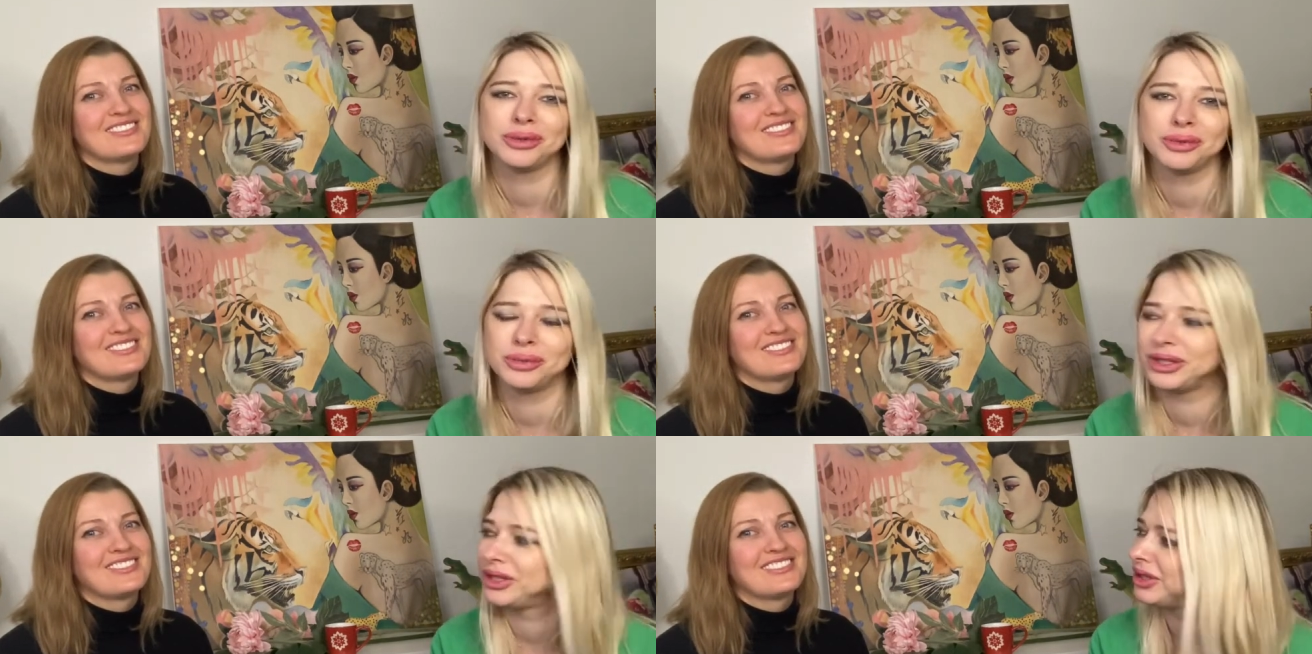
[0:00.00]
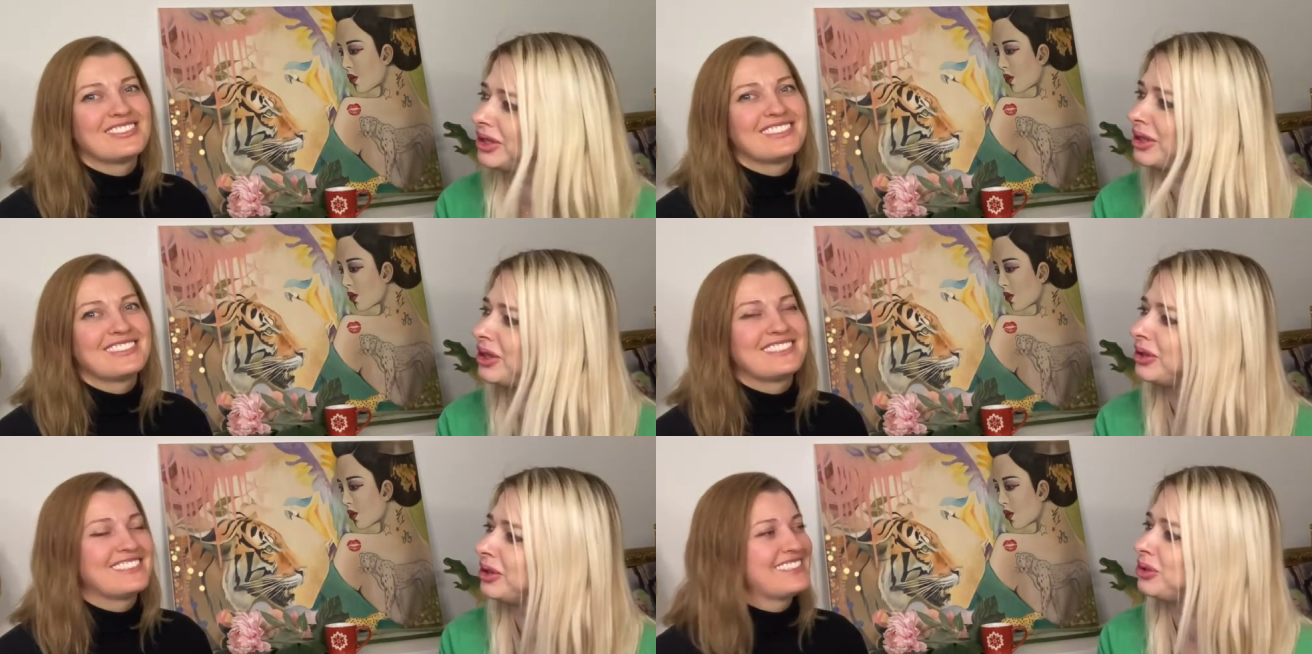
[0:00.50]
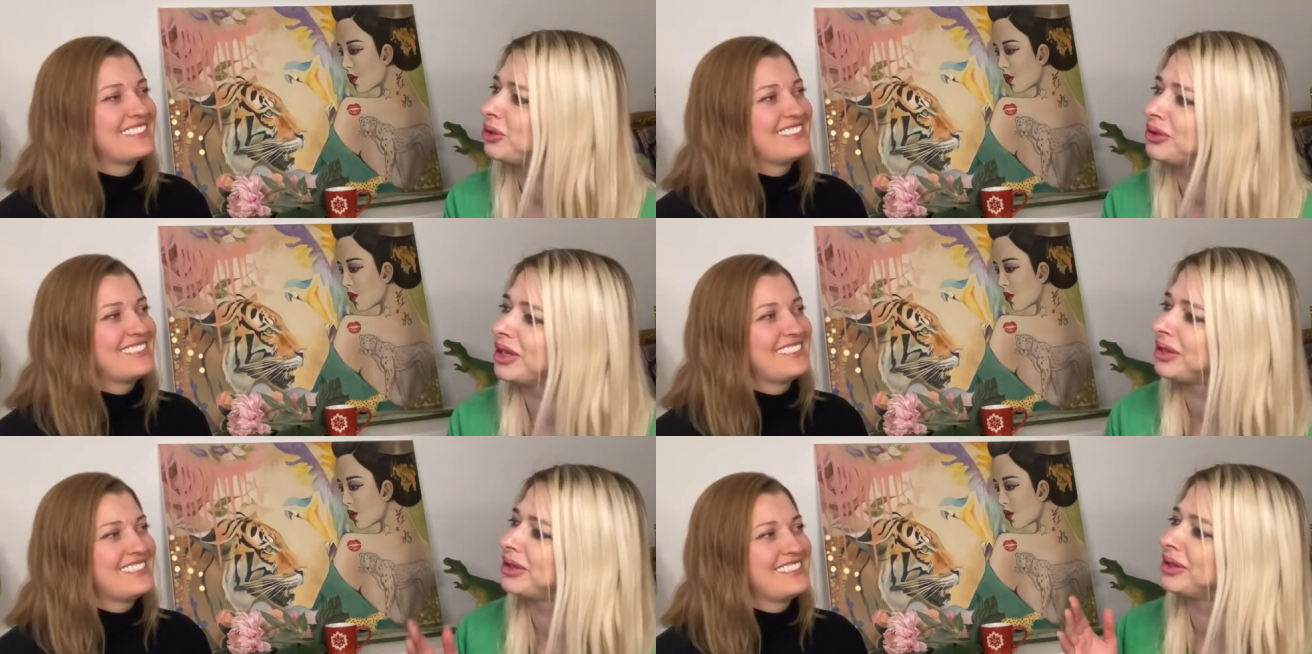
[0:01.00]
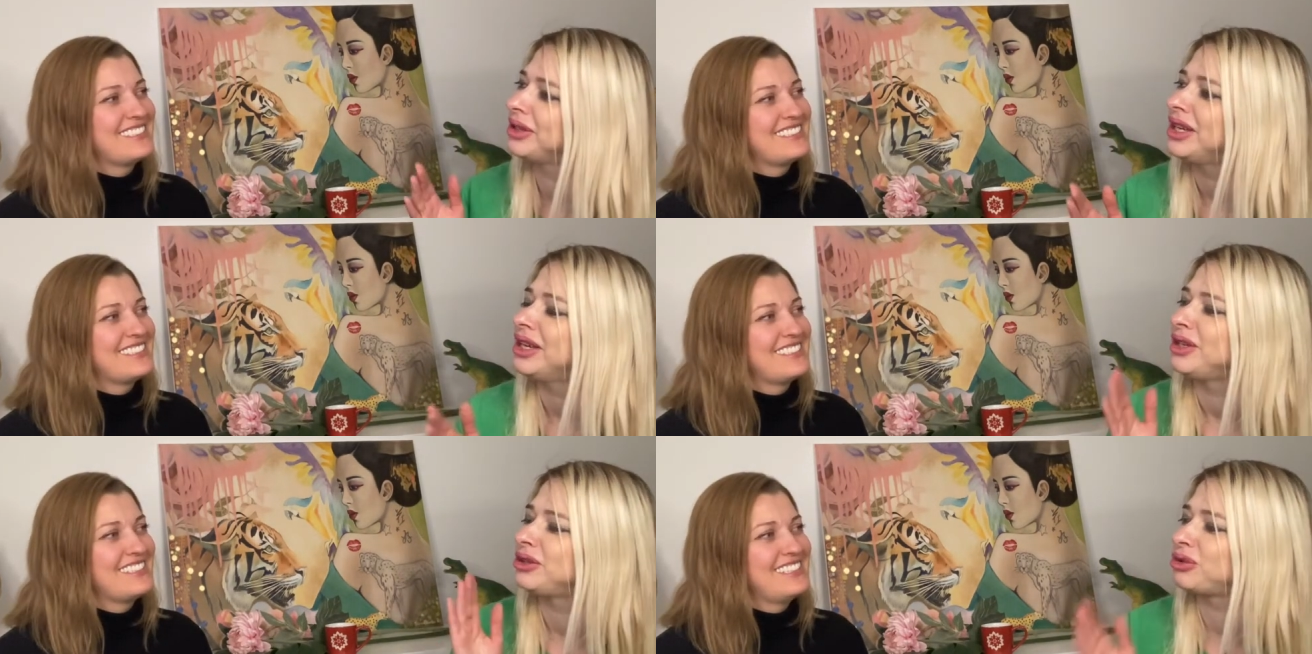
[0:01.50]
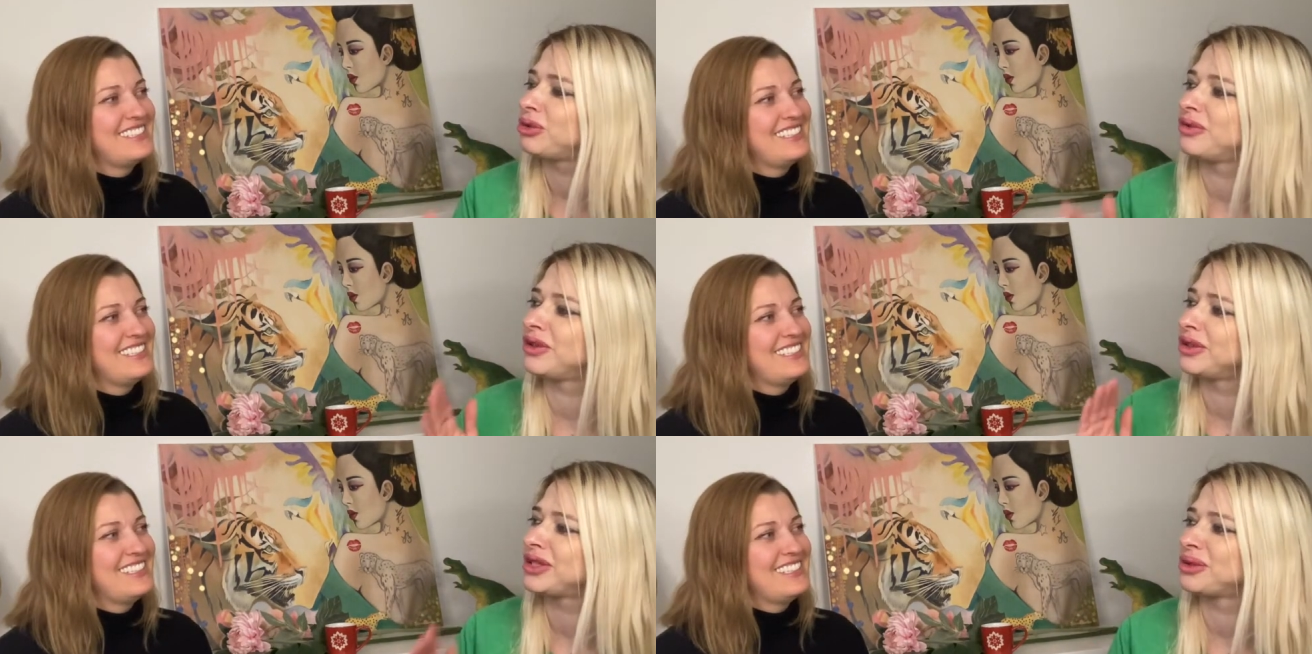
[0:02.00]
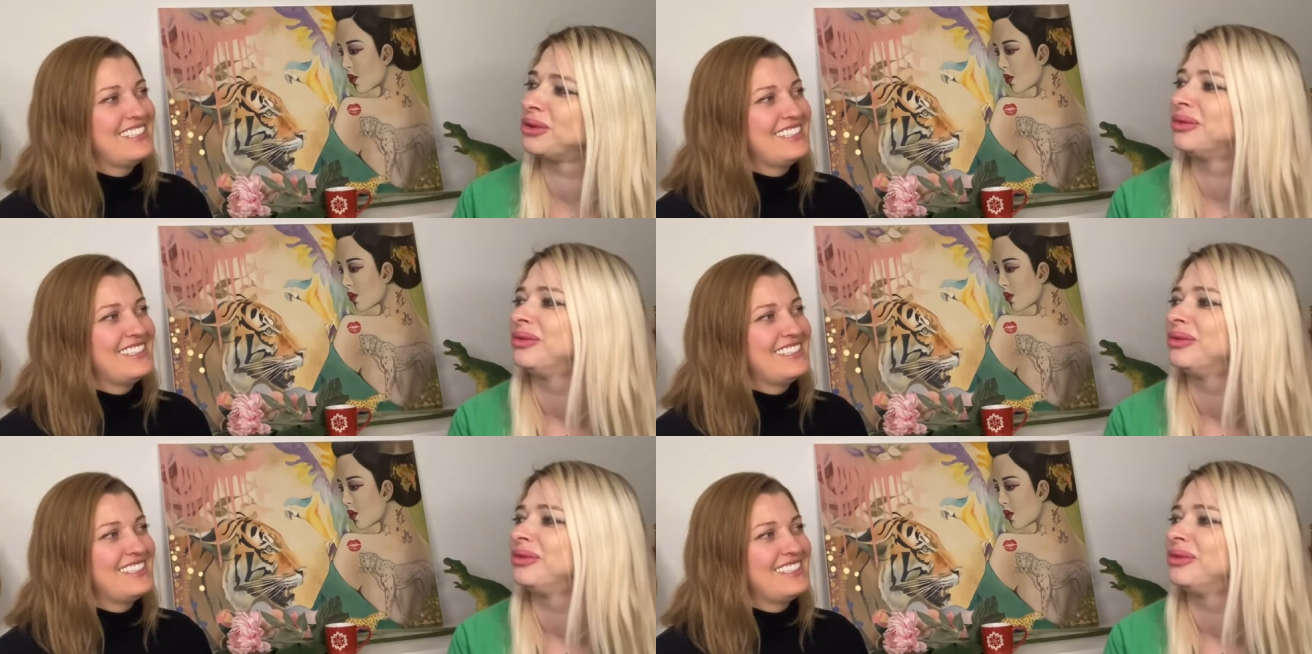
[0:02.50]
Speaker 1: we're gonna do another interview very soon.